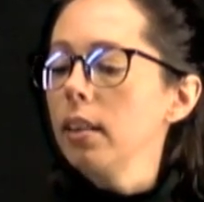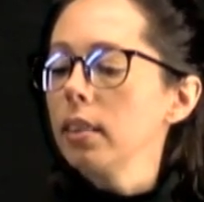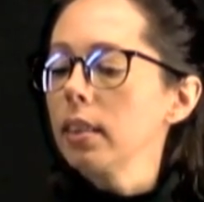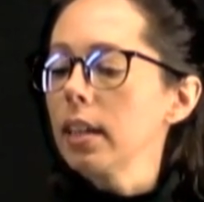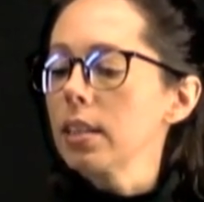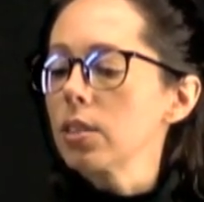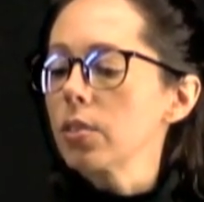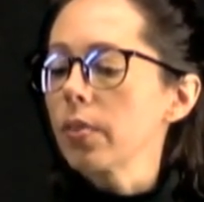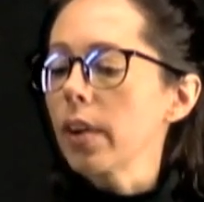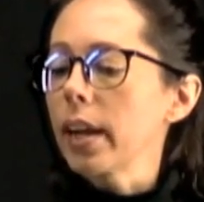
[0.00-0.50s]

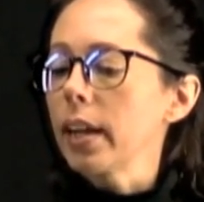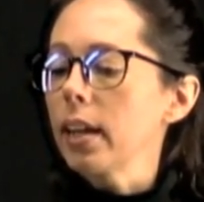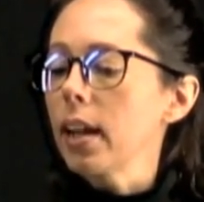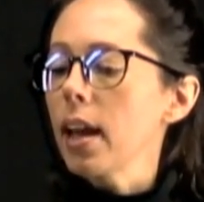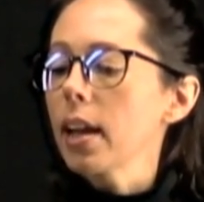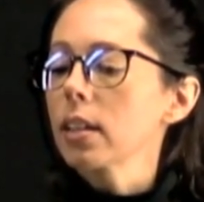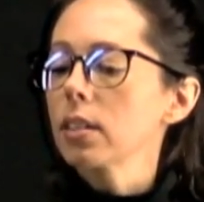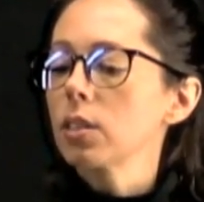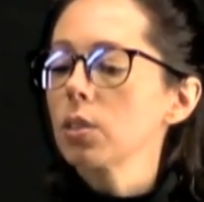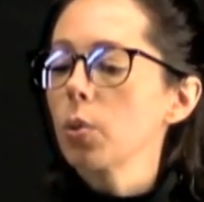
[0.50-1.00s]
Let's write
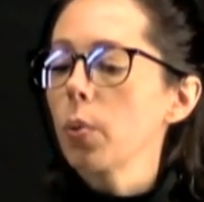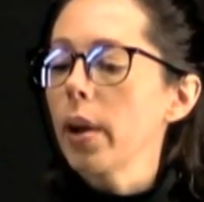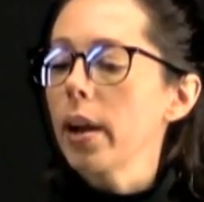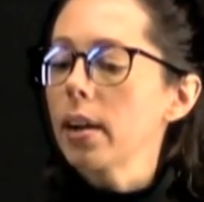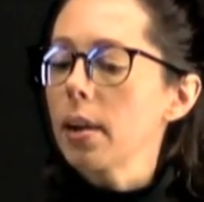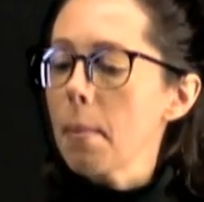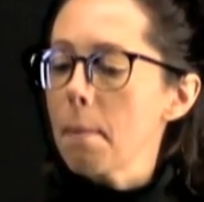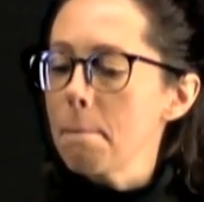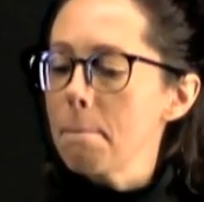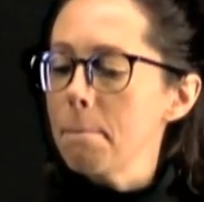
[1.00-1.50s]
x
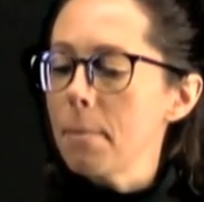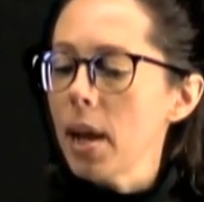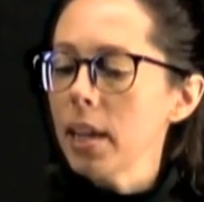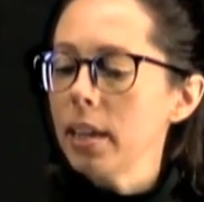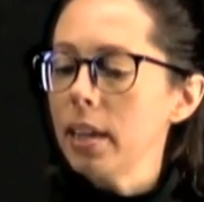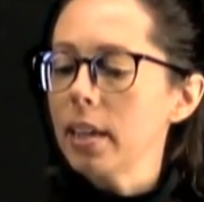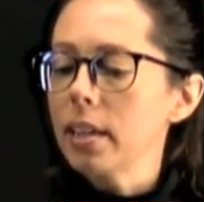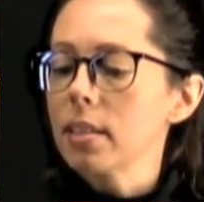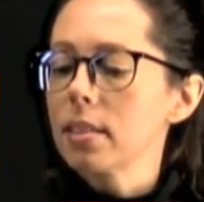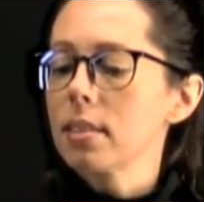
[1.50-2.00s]
squared
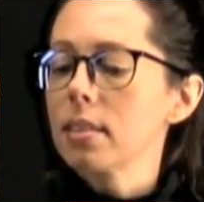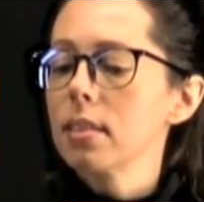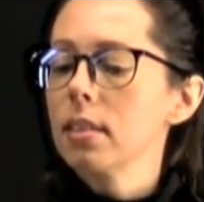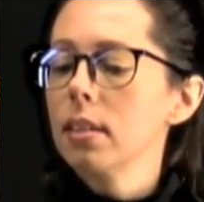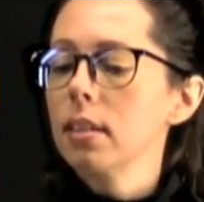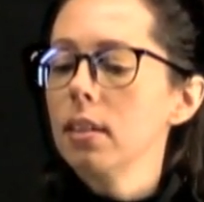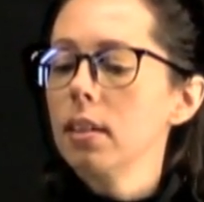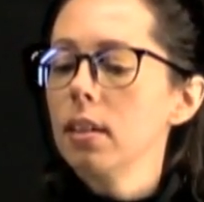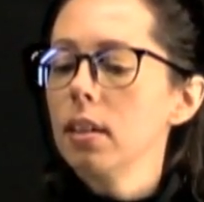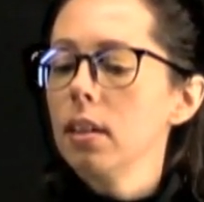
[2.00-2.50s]
minus
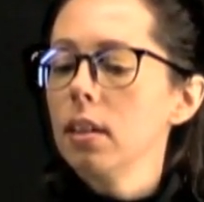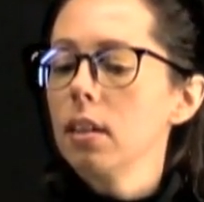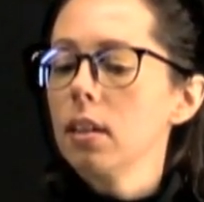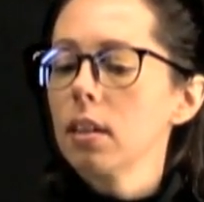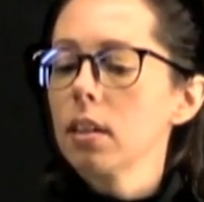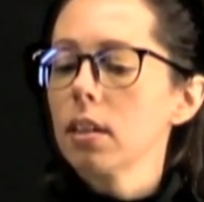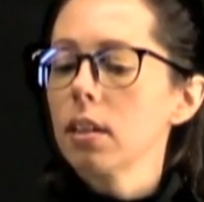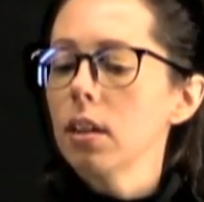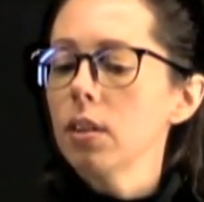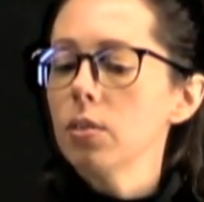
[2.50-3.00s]

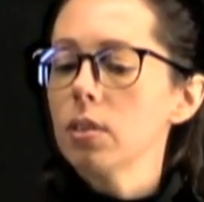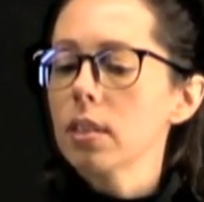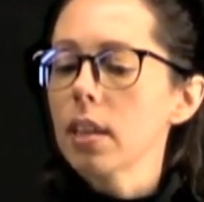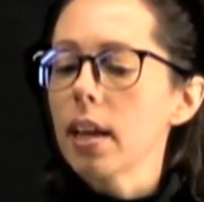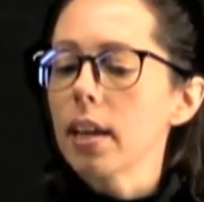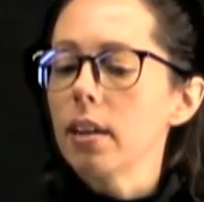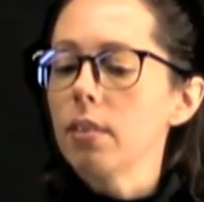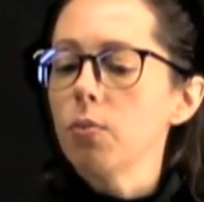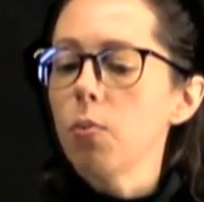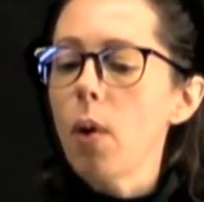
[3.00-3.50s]

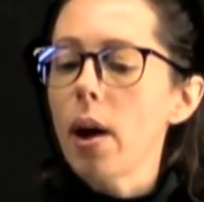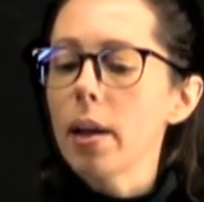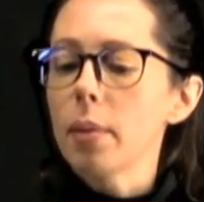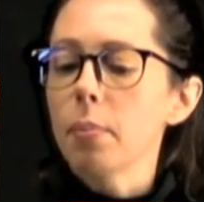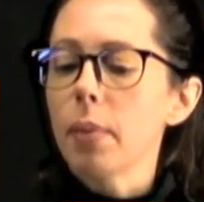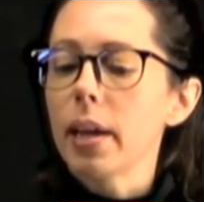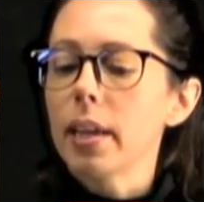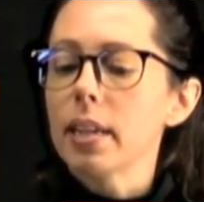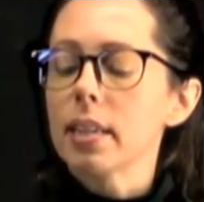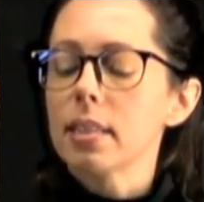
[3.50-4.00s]
cosine of y
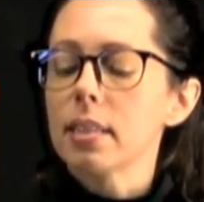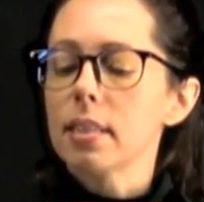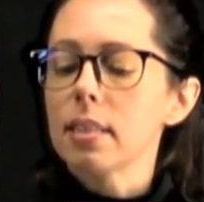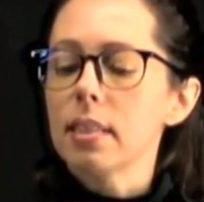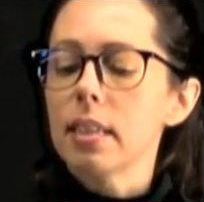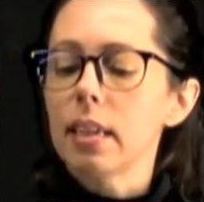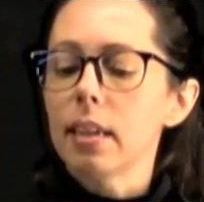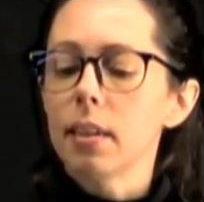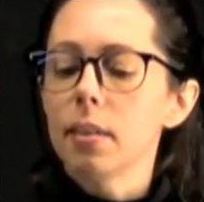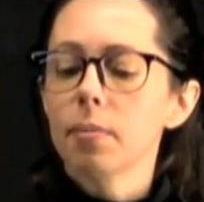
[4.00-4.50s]
minus
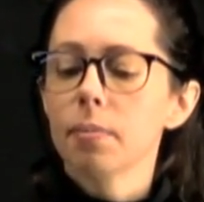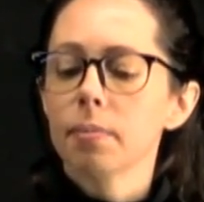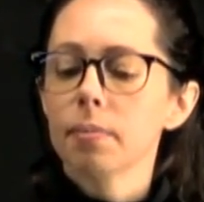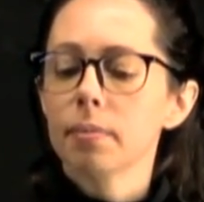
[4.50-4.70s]
z.